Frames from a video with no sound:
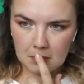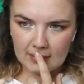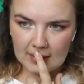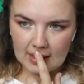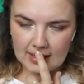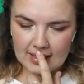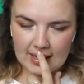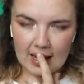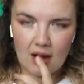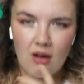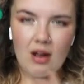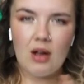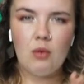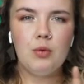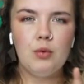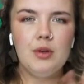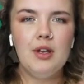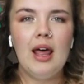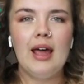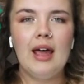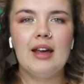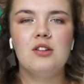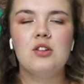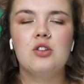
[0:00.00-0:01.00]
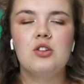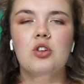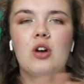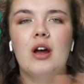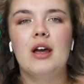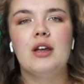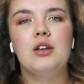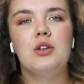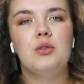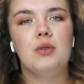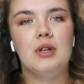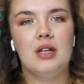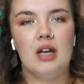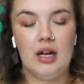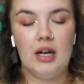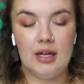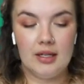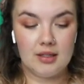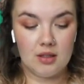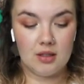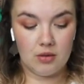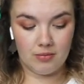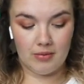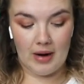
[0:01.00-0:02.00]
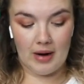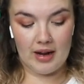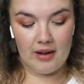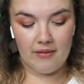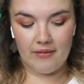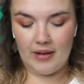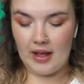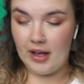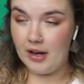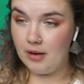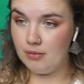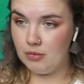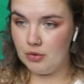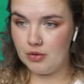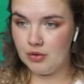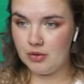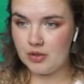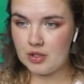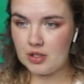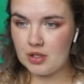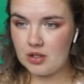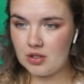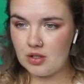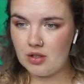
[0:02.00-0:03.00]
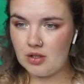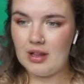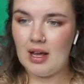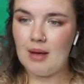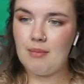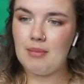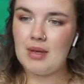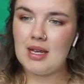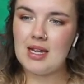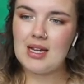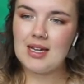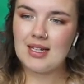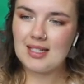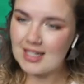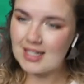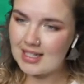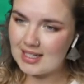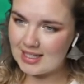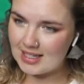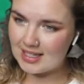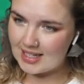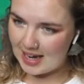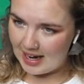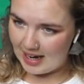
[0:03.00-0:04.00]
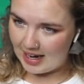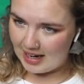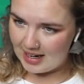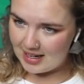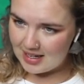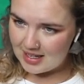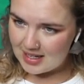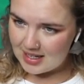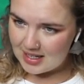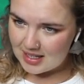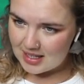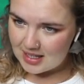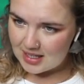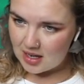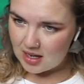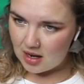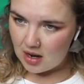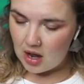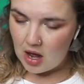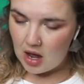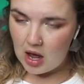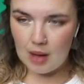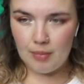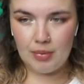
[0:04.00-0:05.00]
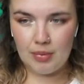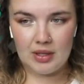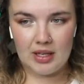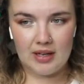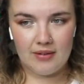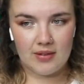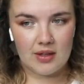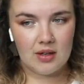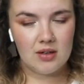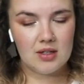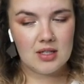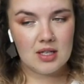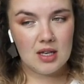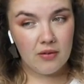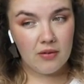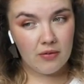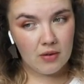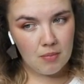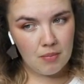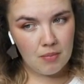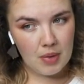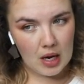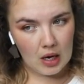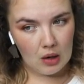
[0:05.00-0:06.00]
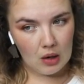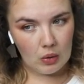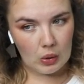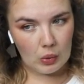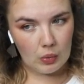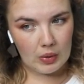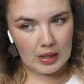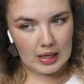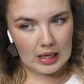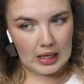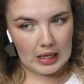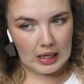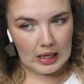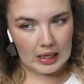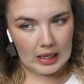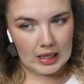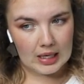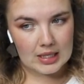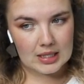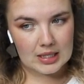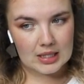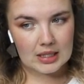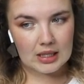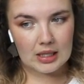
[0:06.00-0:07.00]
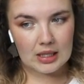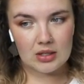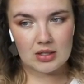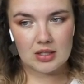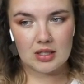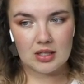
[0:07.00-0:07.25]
Now, I would like to try and do a nice array of animals. So that being said, I believe there is a different penguin we can get. There's a